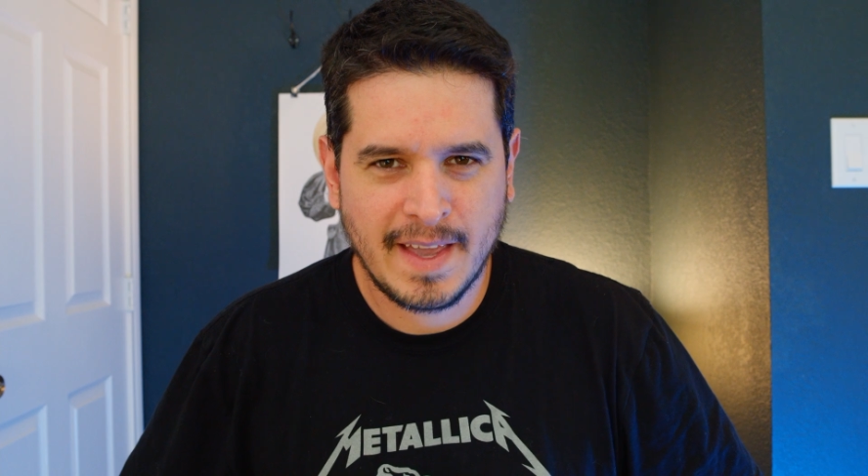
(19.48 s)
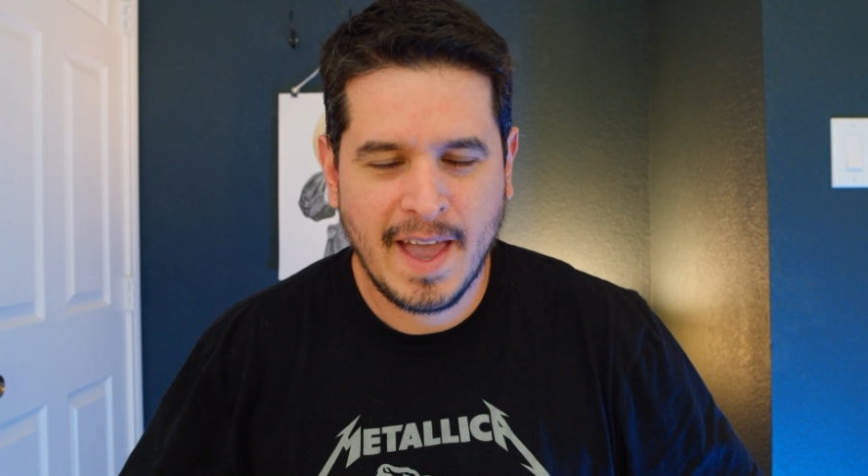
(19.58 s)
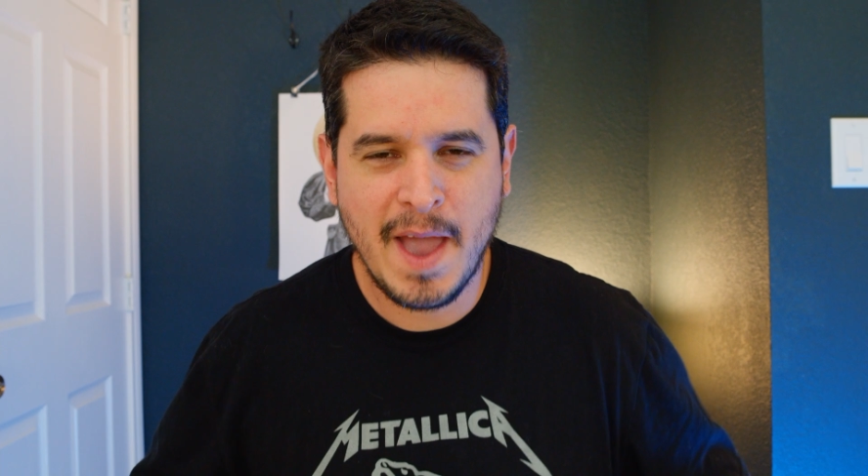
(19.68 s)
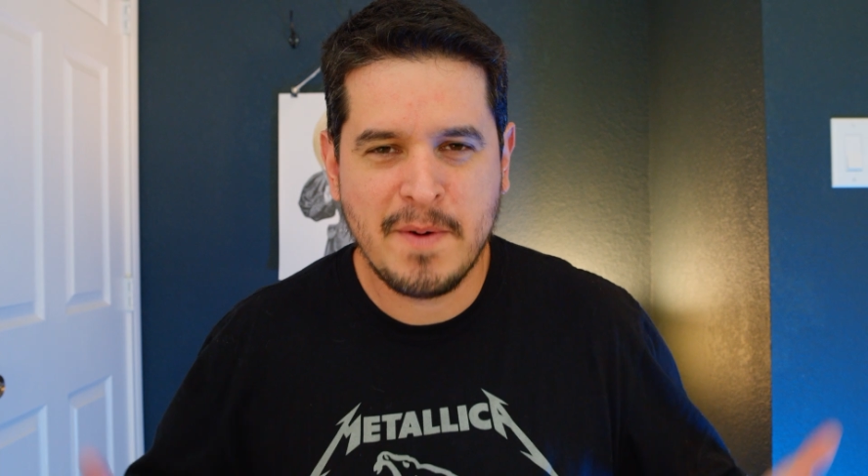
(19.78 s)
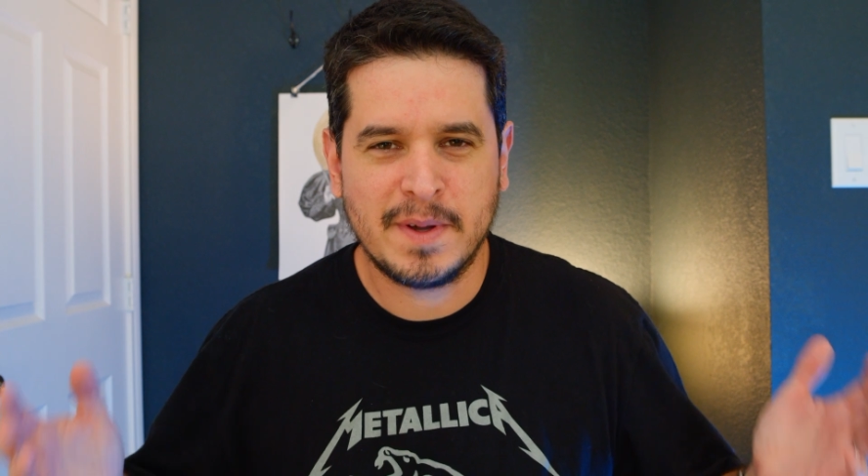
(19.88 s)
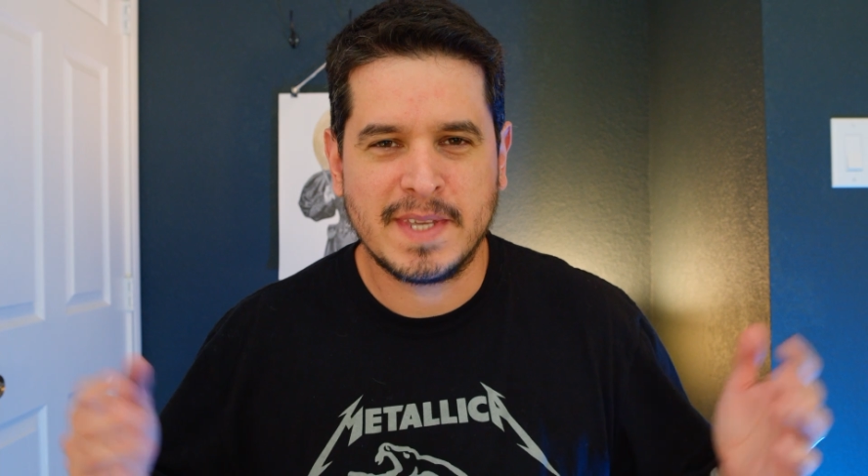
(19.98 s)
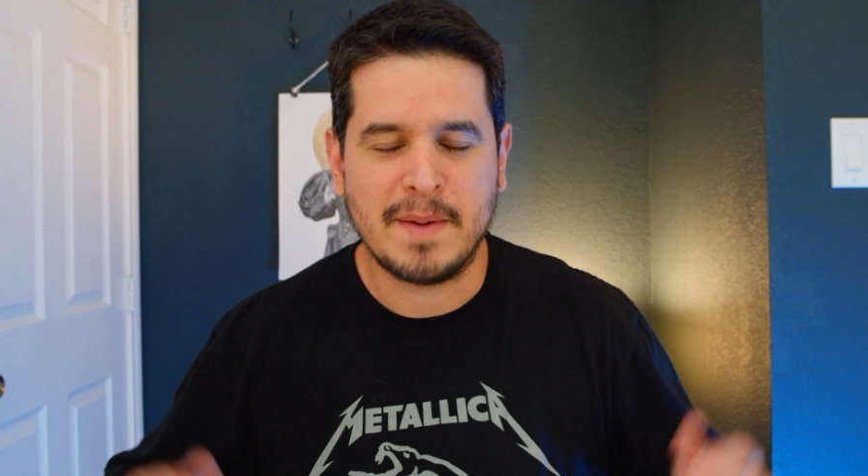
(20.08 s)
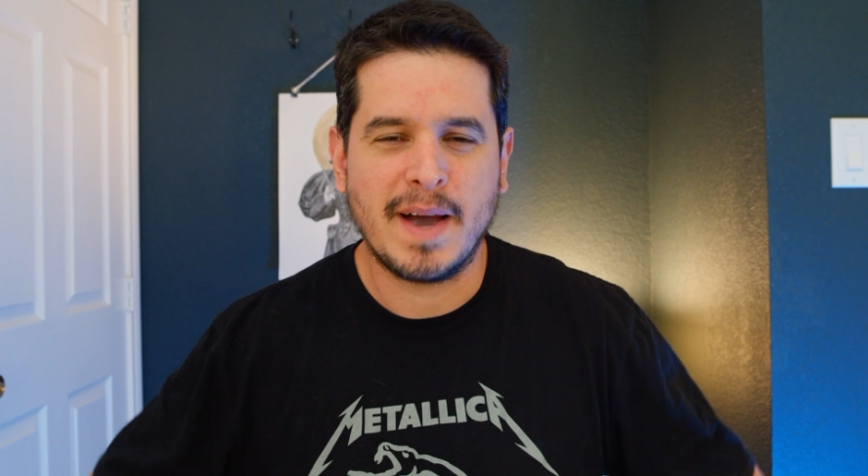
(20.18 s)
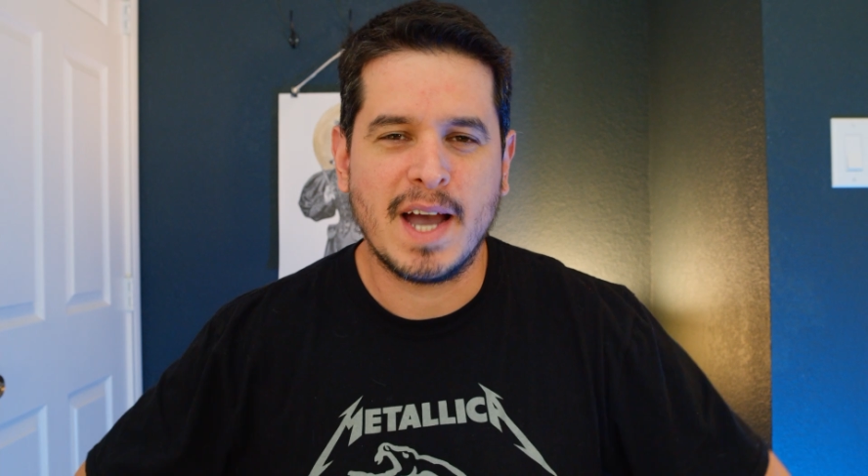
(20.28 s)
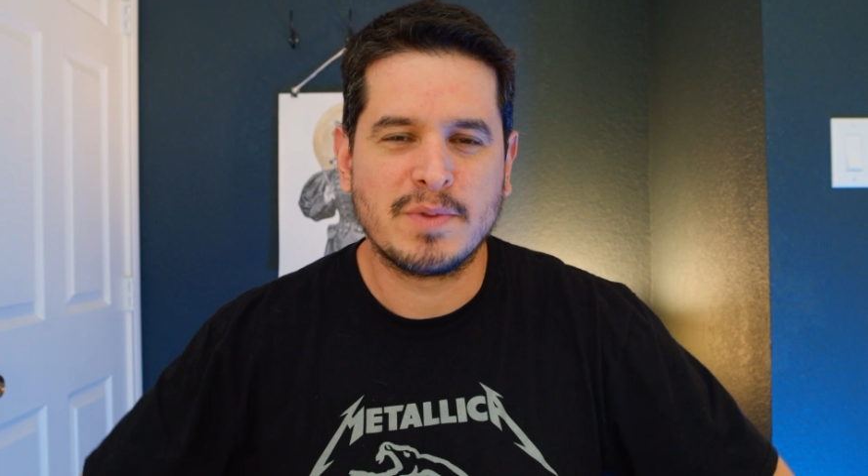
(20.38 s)
Hey, what's
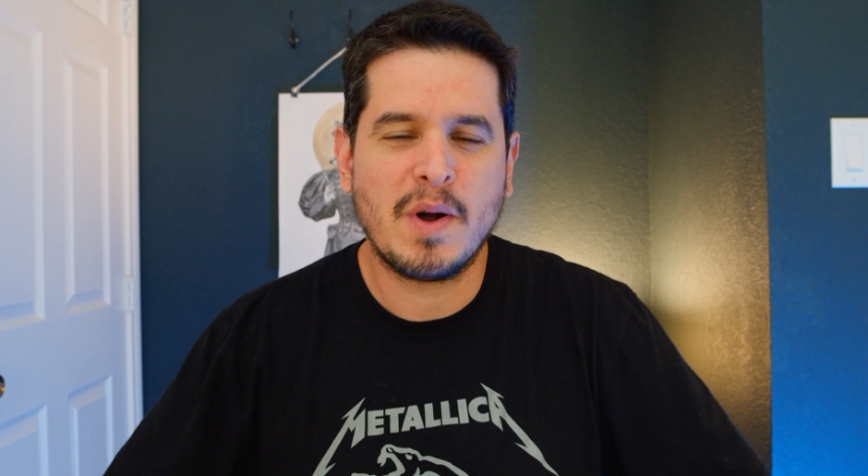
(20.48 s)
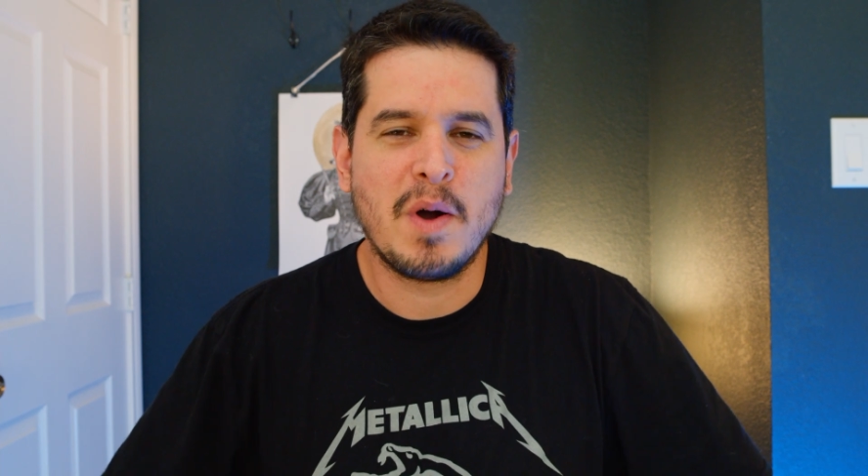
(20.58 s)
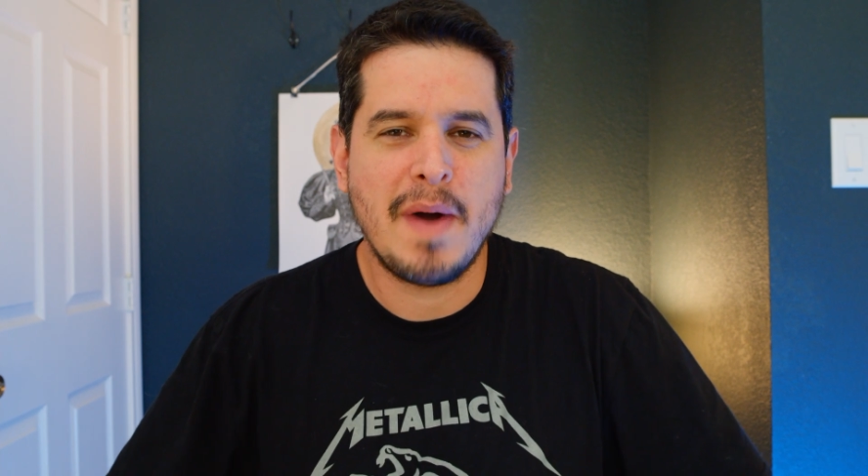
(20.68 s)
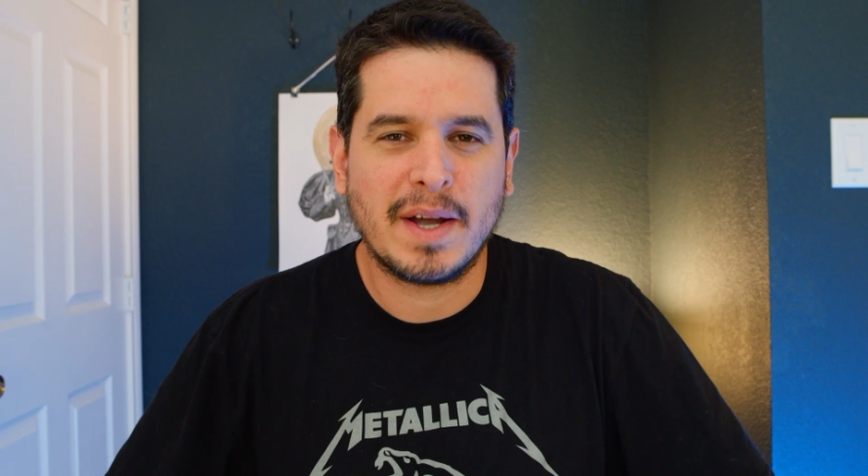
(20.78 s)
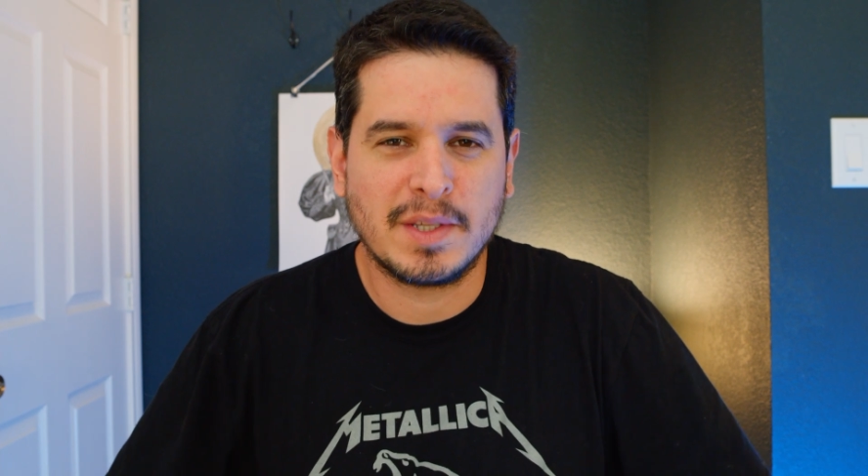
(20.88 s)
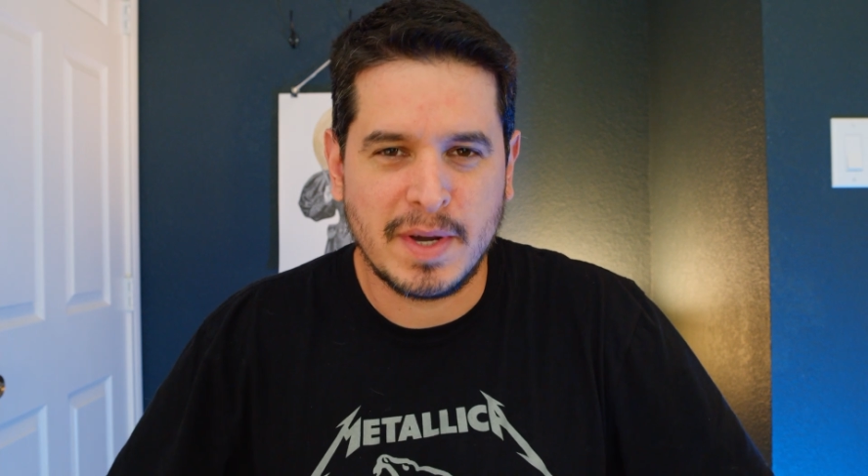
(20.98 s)
up, guys? Welcome back